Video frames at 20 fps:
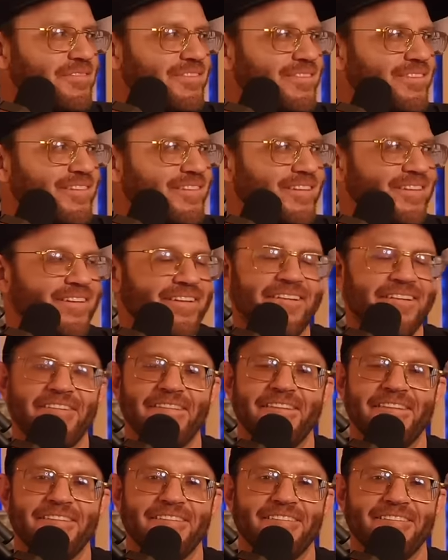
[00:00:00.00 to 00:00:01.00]

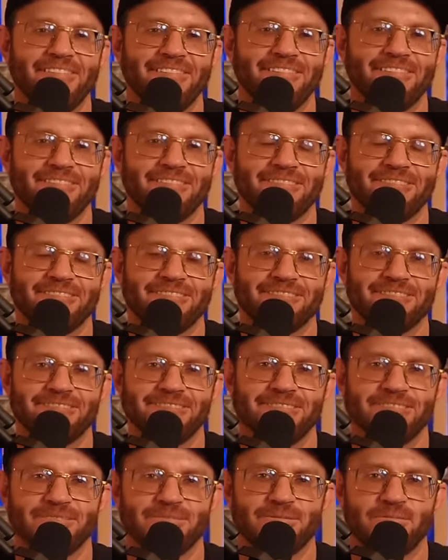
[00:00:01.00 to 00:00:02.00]

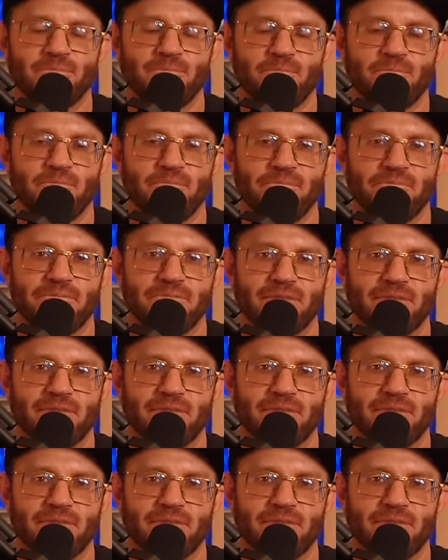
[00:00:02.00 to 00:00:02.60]
The person shown says nothing.